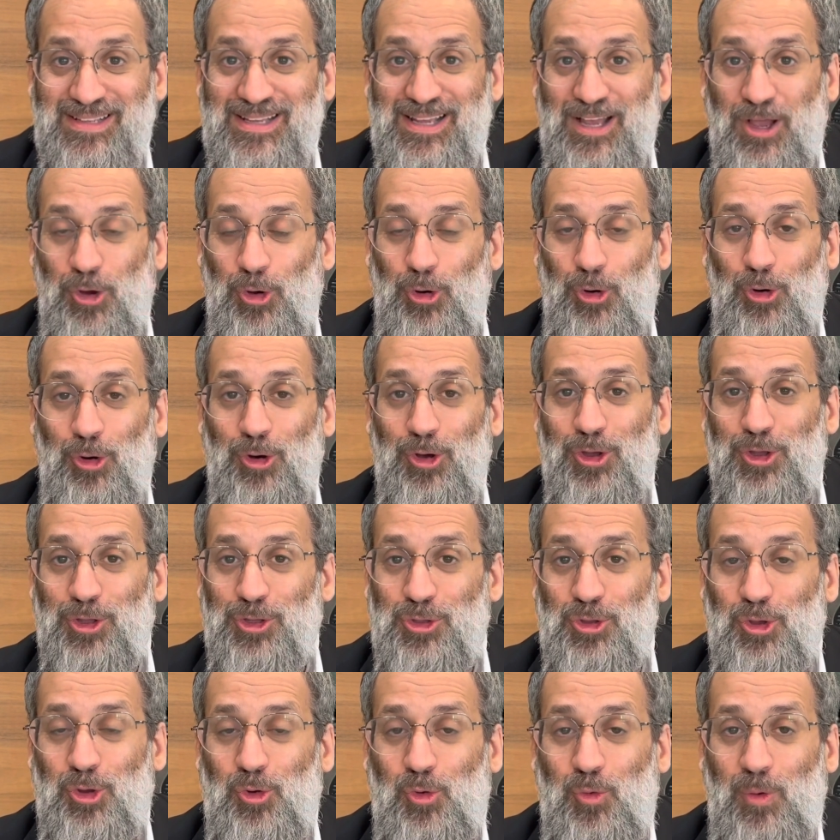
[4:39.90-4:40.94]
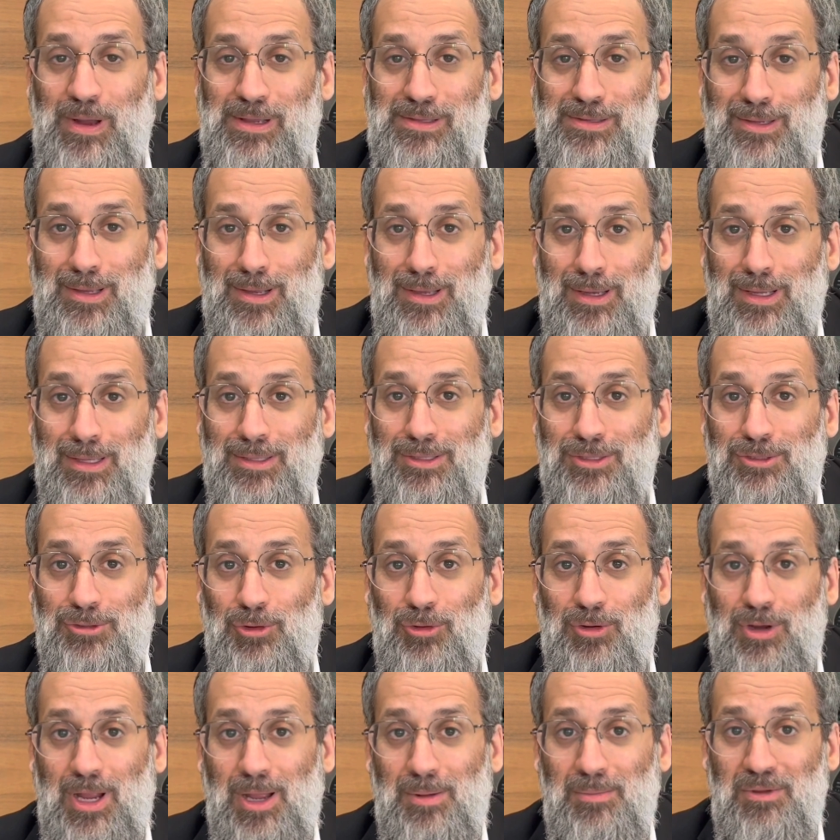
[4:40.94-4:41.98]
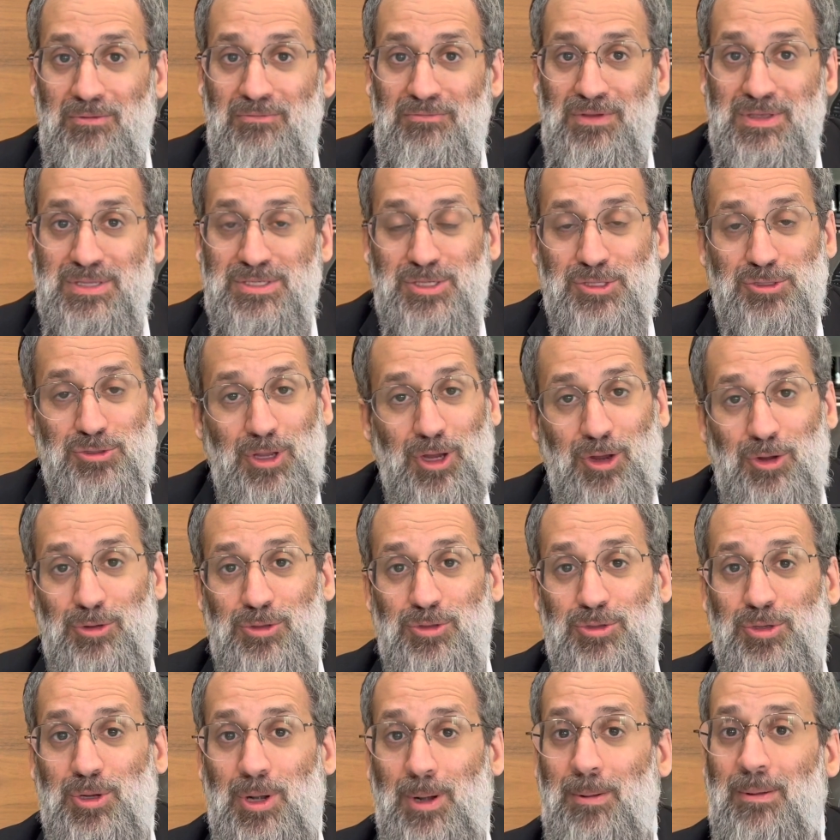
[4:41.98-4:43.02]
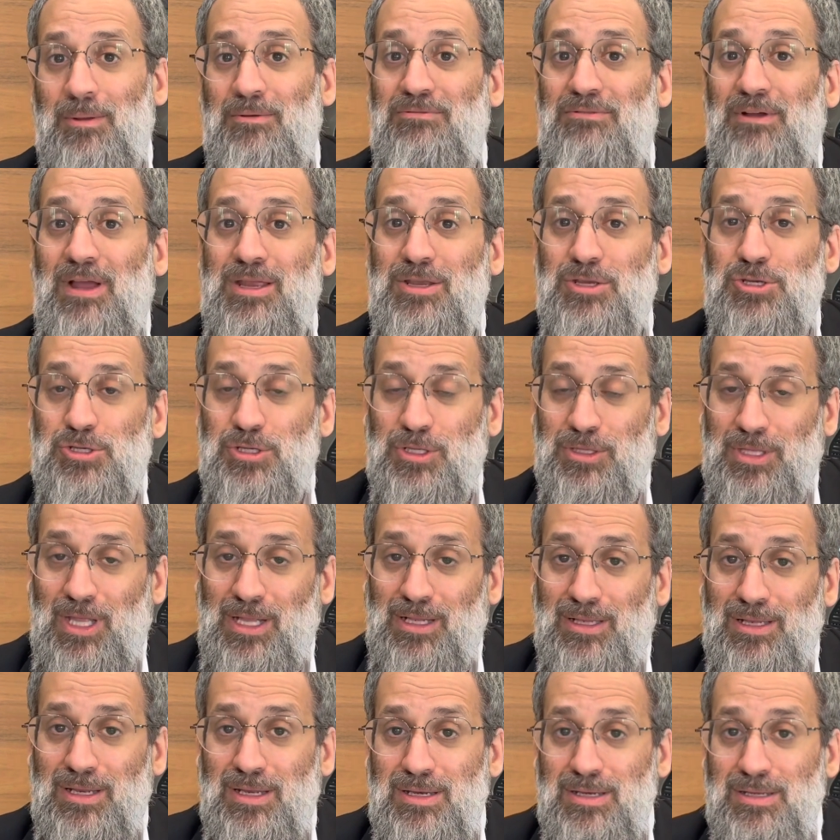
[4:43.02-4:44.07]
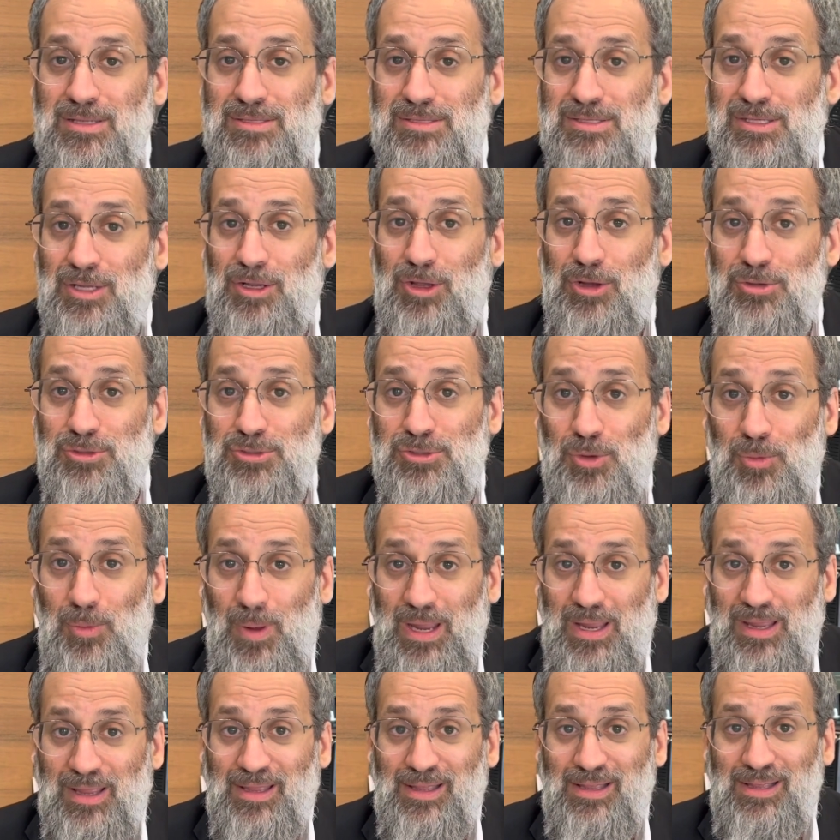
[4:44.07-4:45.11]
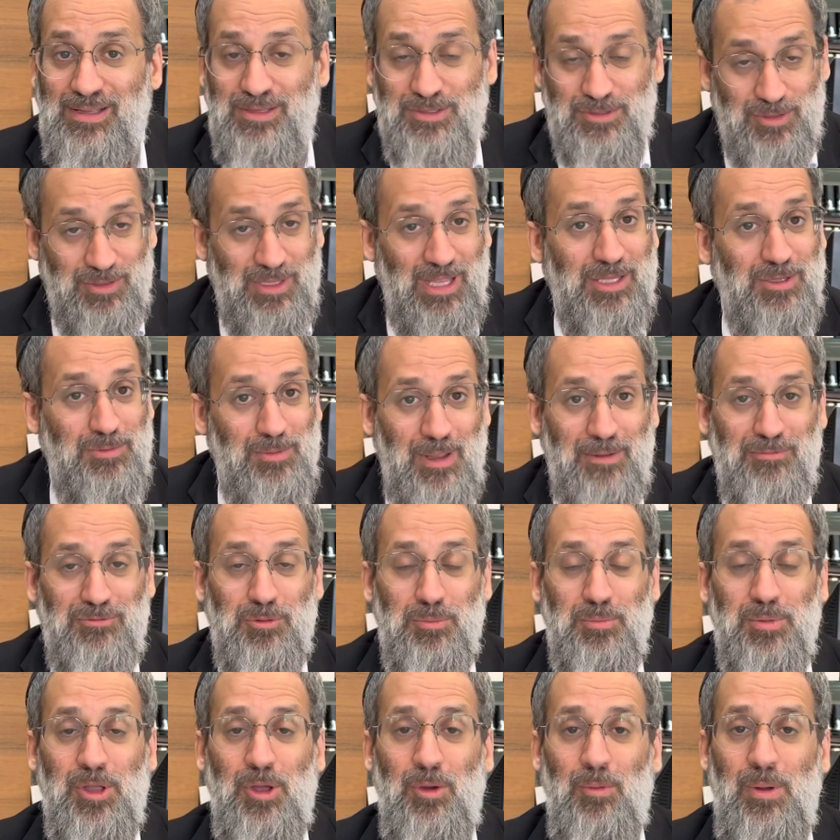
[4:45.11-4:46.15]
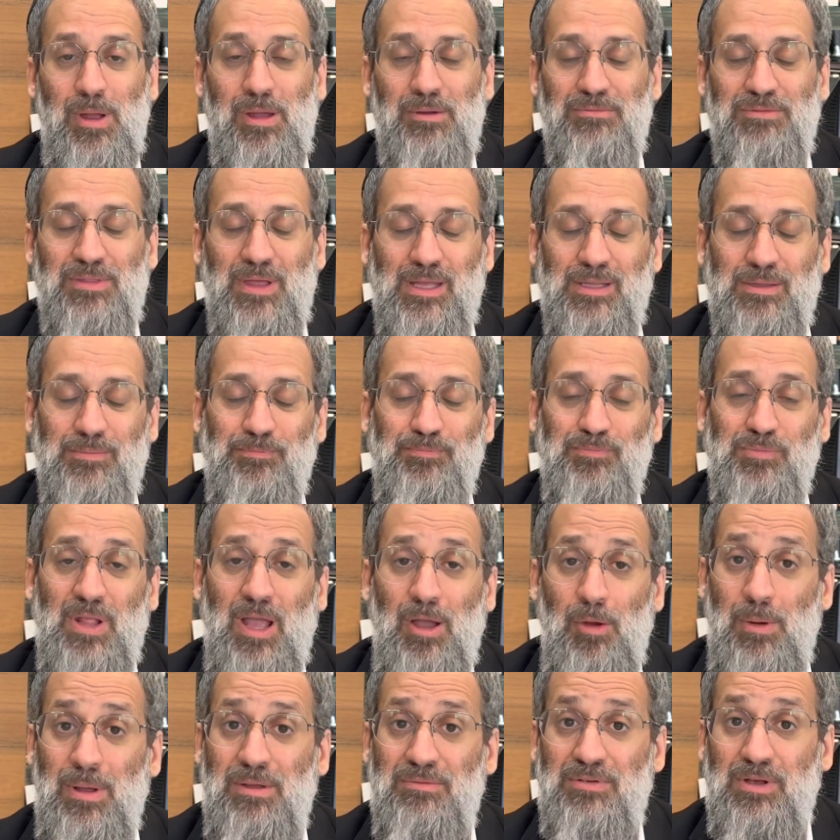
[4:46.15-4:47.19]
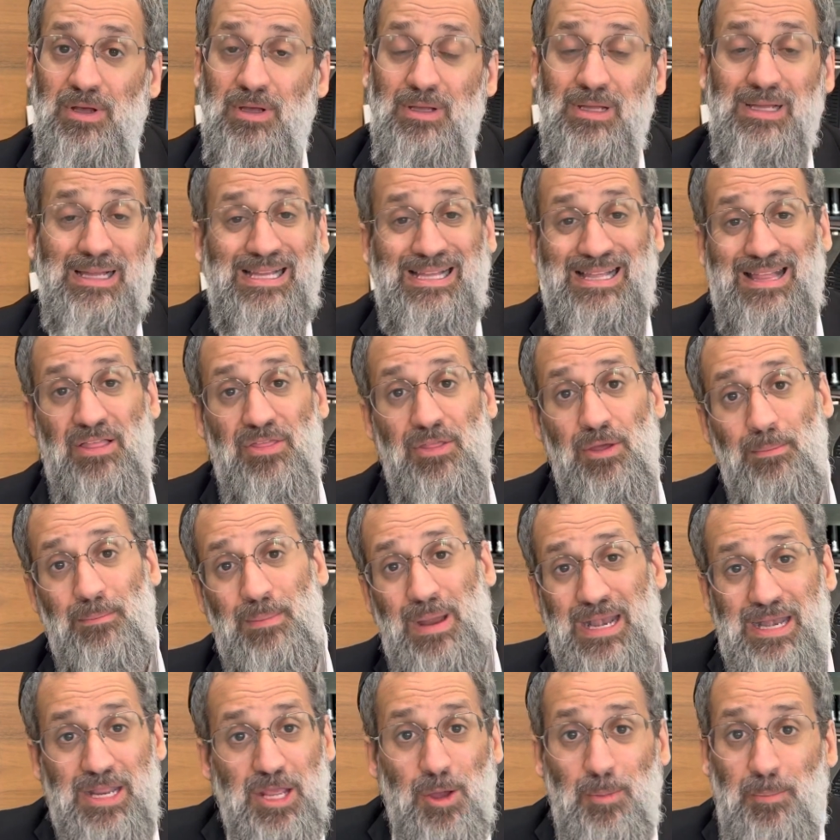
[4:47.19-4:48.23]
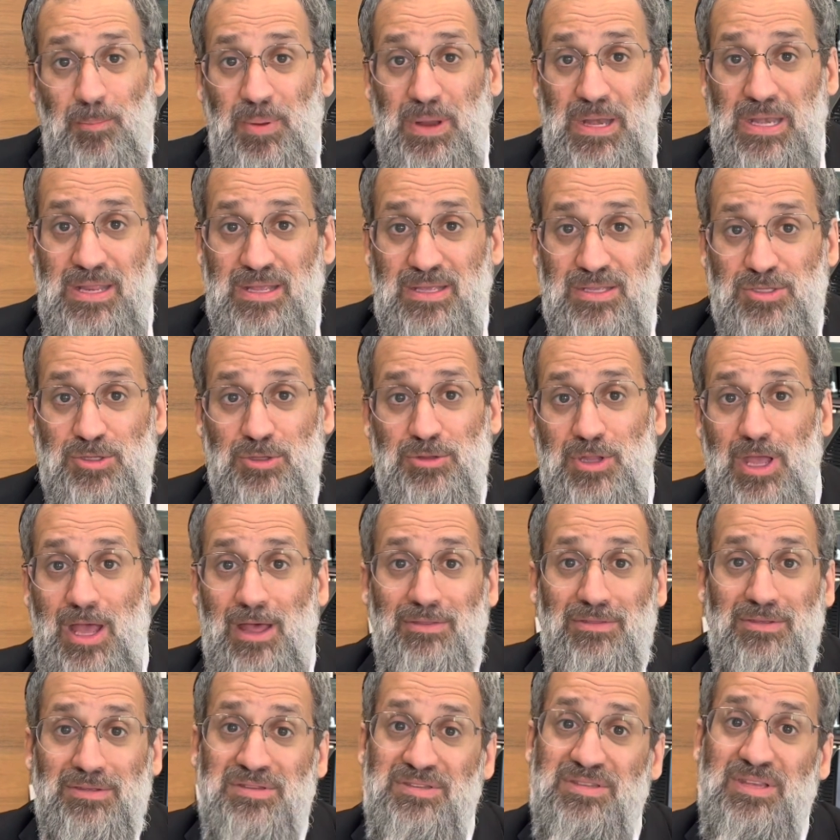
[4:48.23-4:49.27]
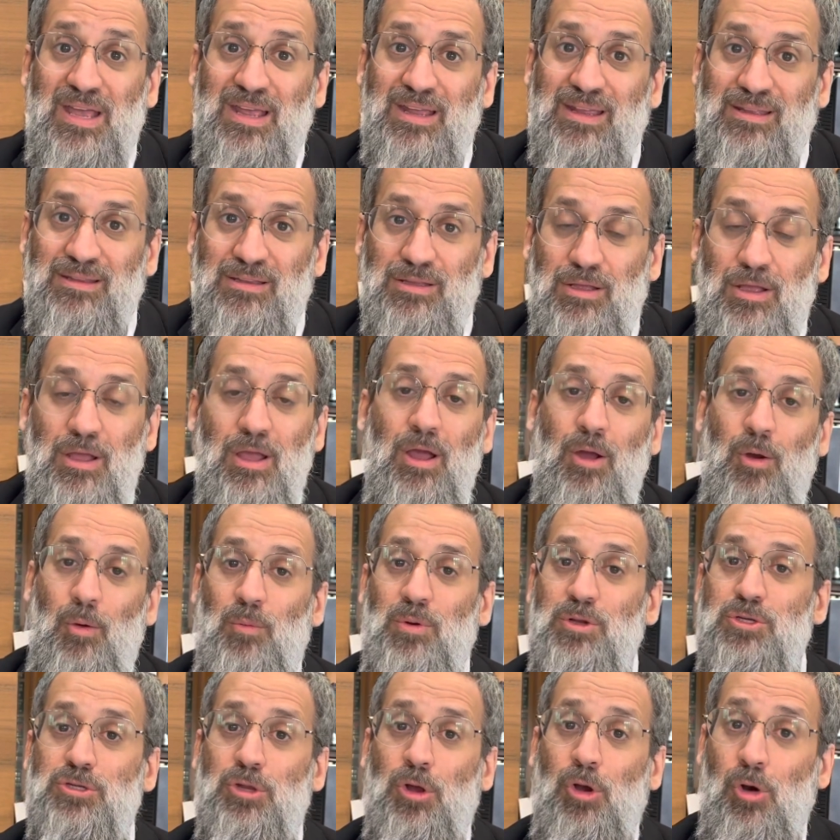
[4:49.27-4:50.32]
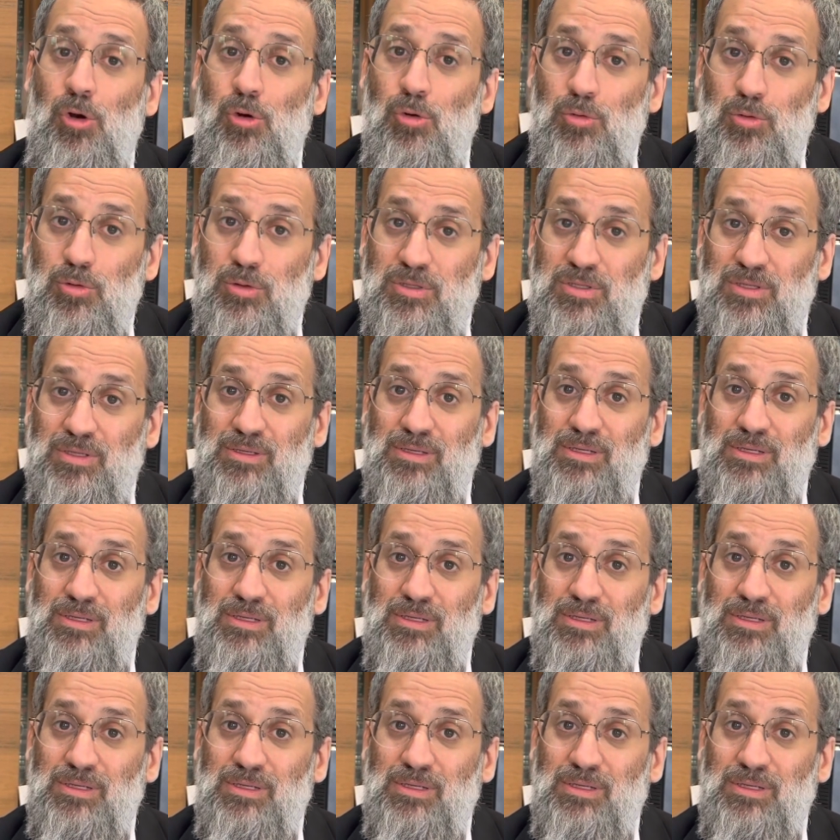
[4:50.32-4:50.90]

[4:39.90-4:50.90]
or you're quite clear they don't come and visit. According to Rabbi Feinstein, that leniency goes away. So that we have to be aware of that. However, there are many opinions on the other side which hold,